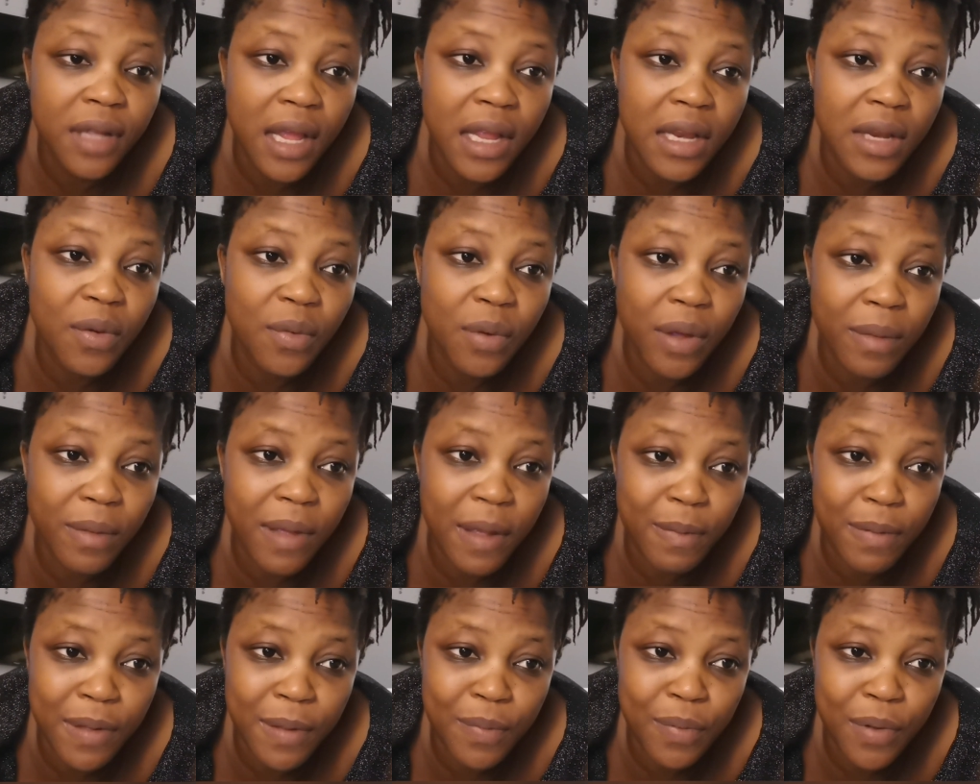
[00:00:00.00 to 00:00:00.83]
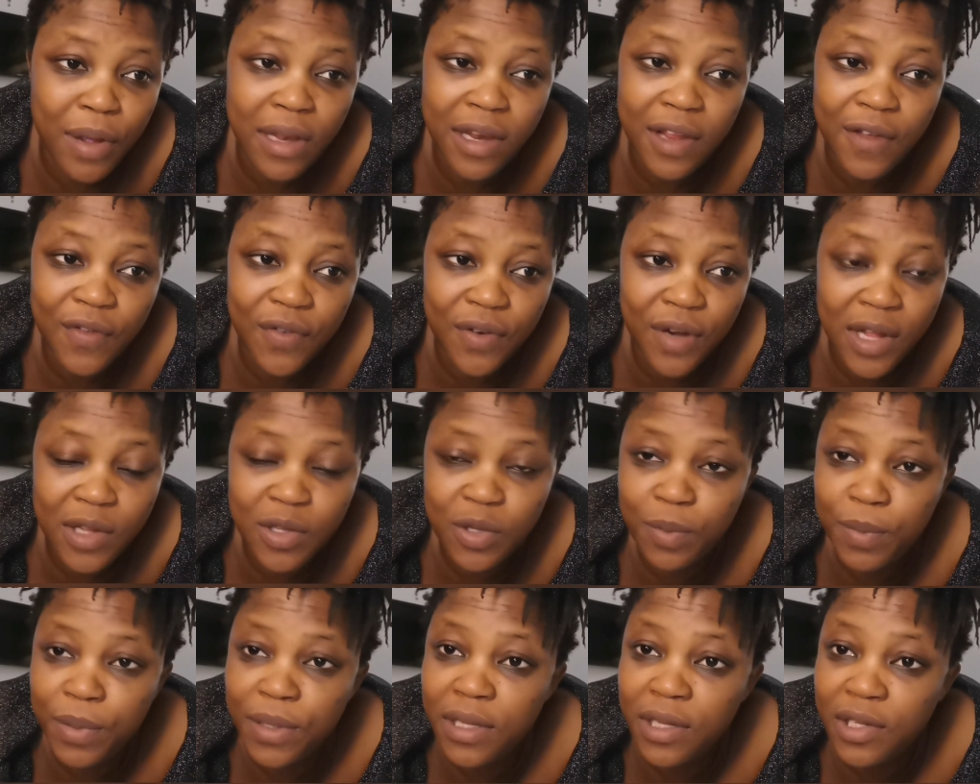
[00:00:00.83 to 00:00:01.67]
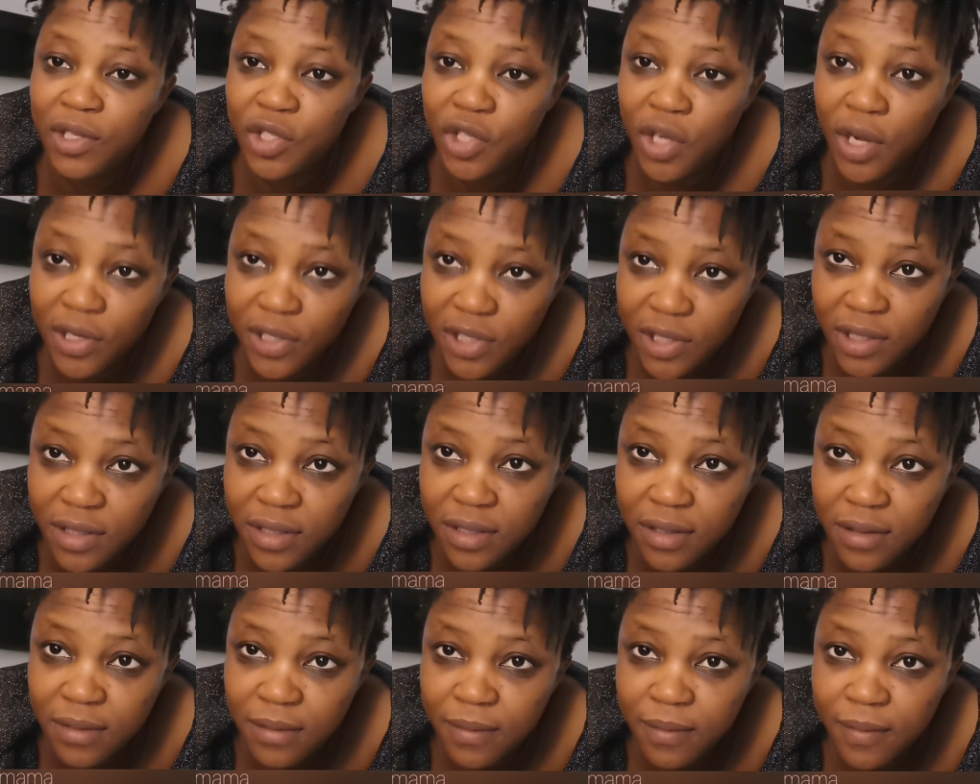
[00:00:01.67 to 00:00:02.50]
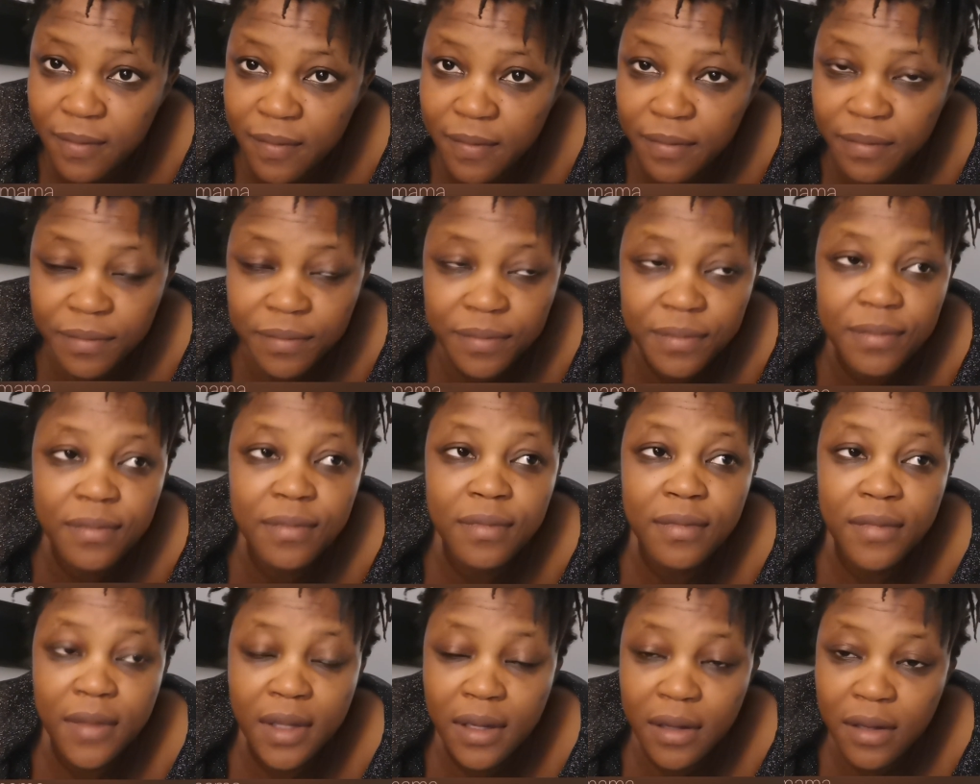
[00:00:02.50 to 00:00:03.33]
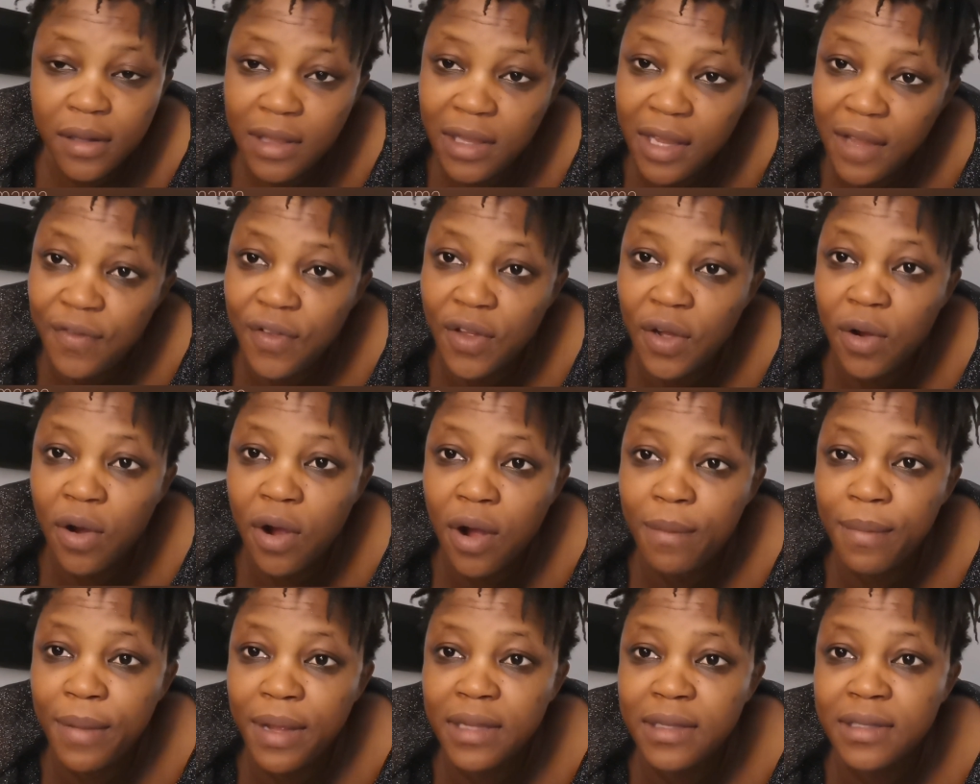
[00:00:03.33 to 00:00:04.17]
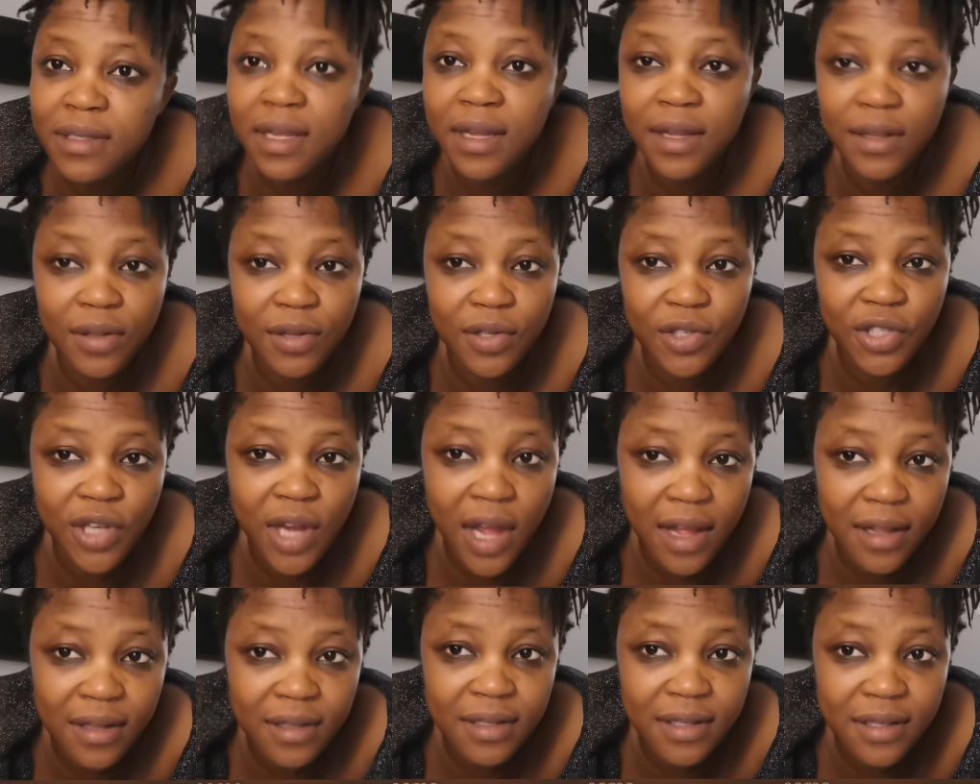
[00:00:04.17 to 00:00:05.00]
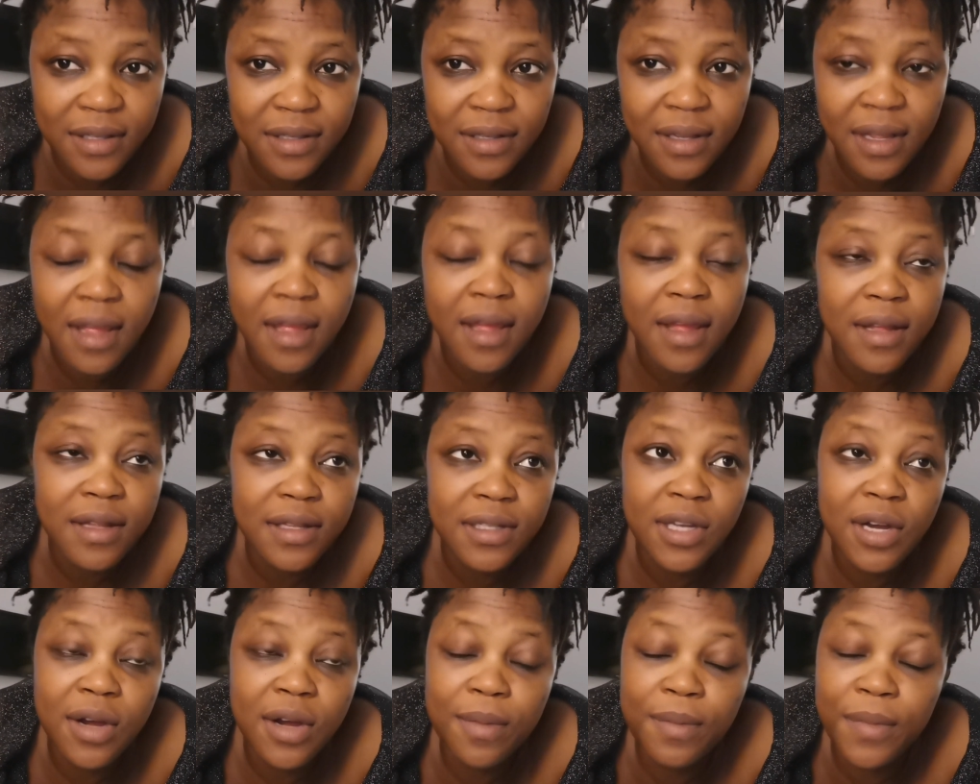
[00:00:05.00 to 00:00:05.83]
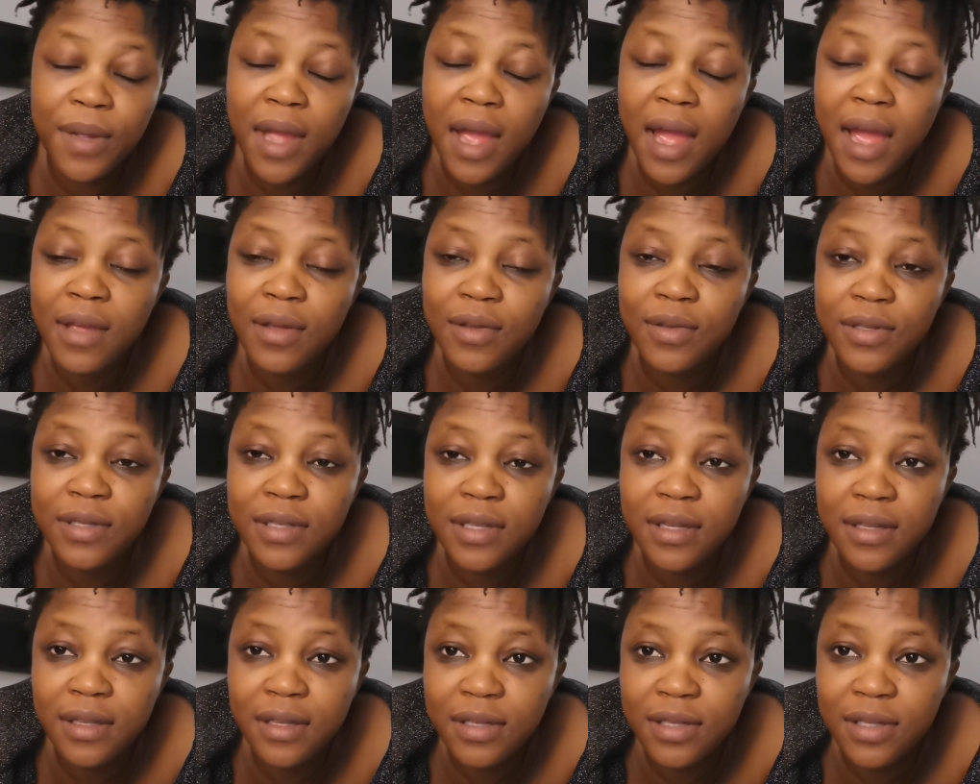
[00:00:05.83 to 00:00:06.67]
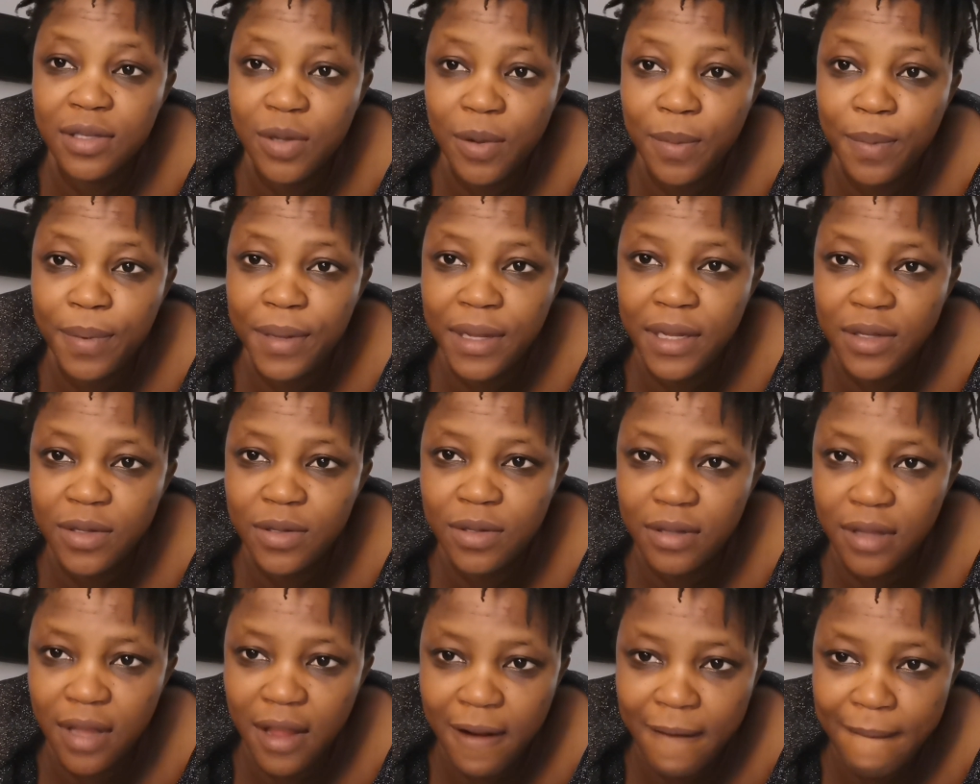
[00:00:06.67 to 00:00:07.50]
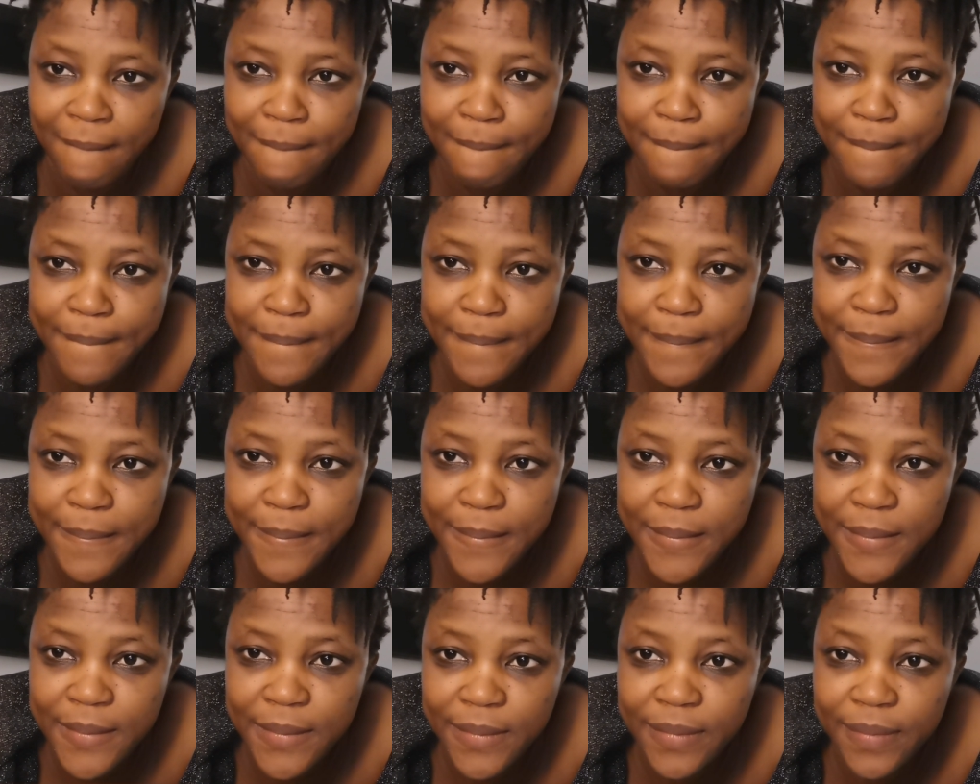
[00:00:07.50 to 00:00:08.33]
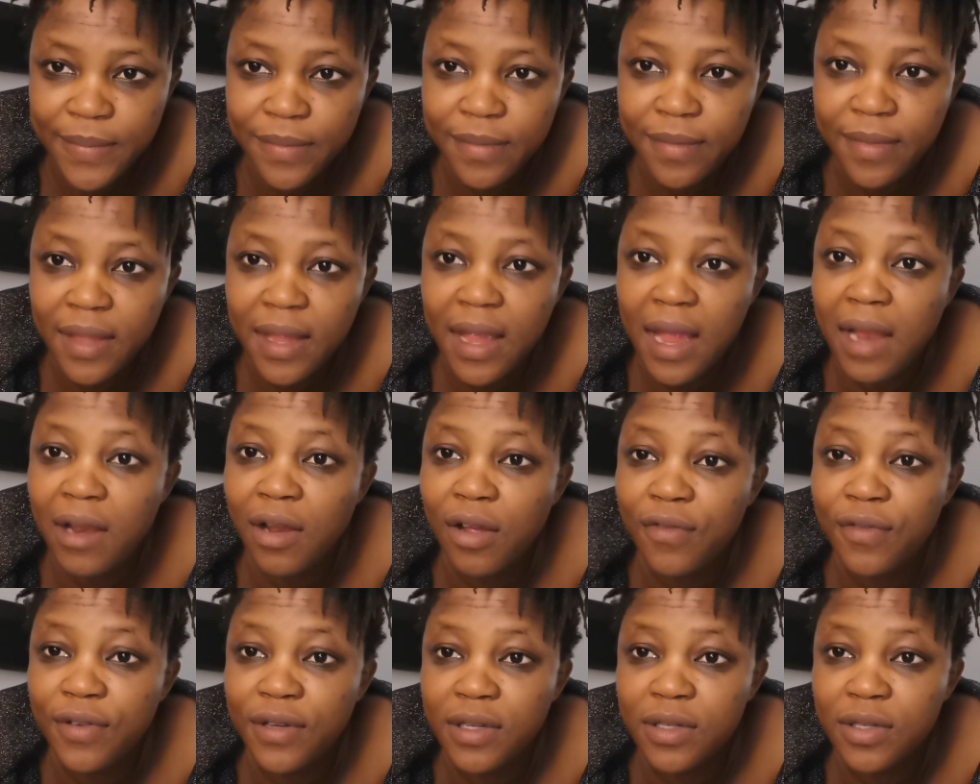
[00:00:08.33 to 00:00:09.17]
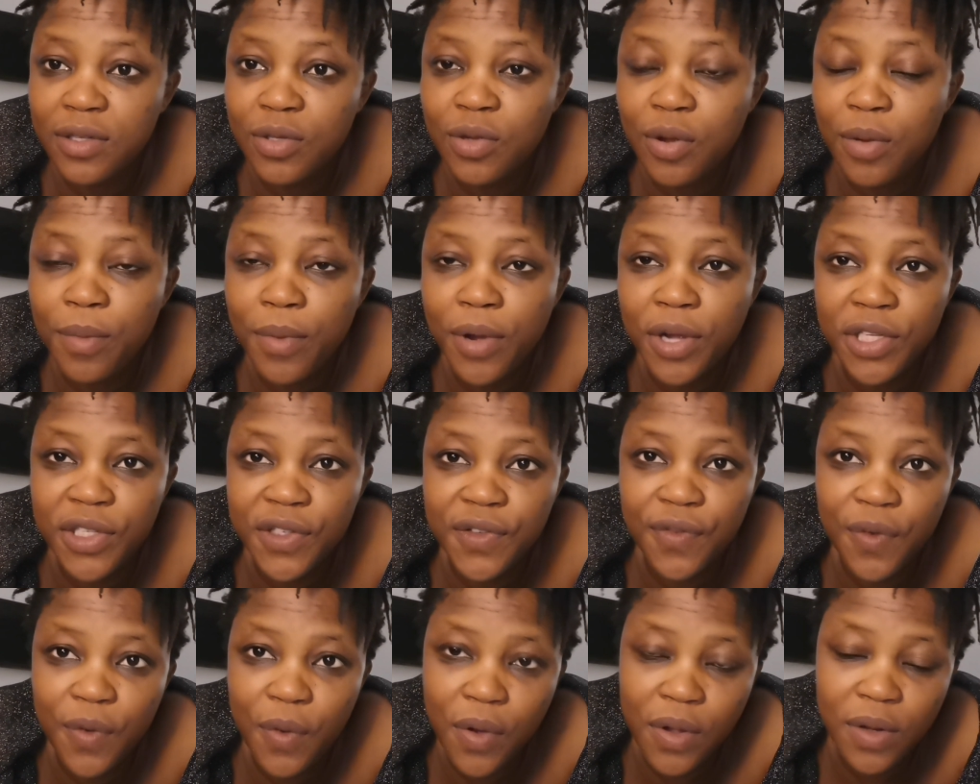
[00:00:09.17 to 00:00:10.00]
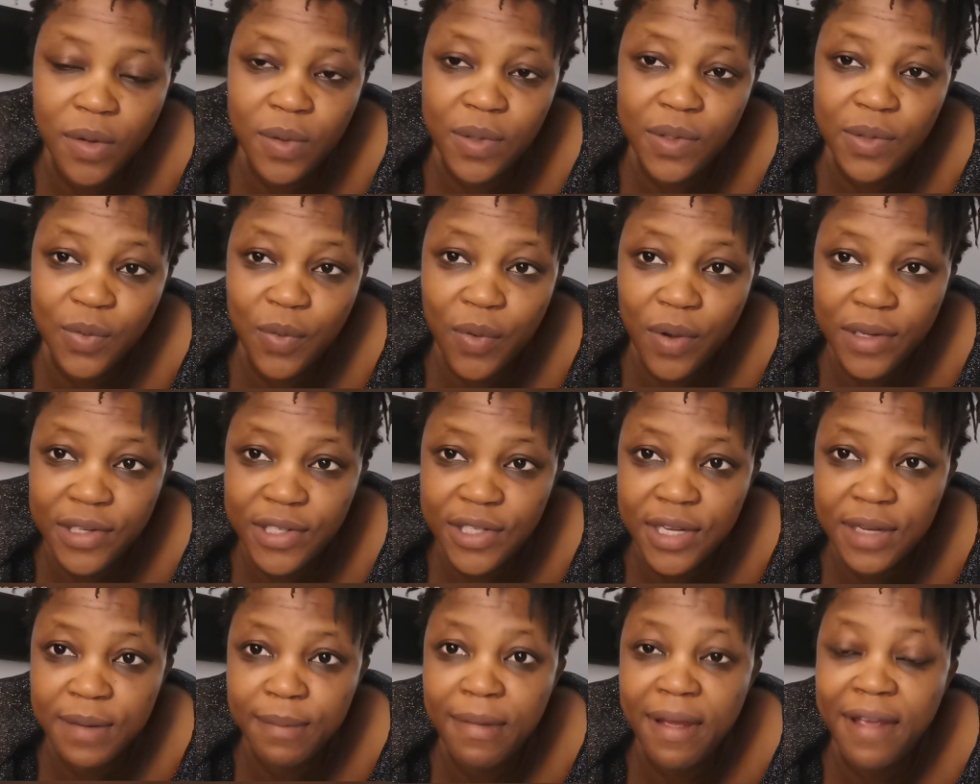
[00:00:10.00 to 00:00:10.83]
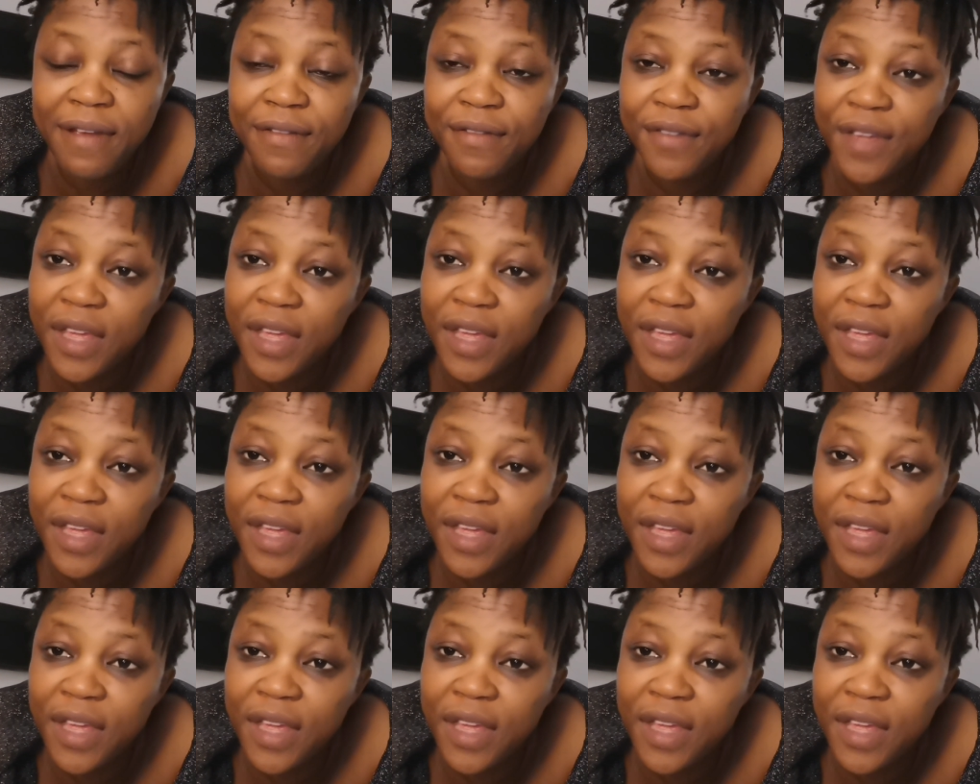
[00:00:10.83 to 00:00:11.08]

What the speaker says: Anyway, my people, I leave you now to be the judges. Leave your comments in the chat. Tell me how you see this topic today. I love you so much for always watching my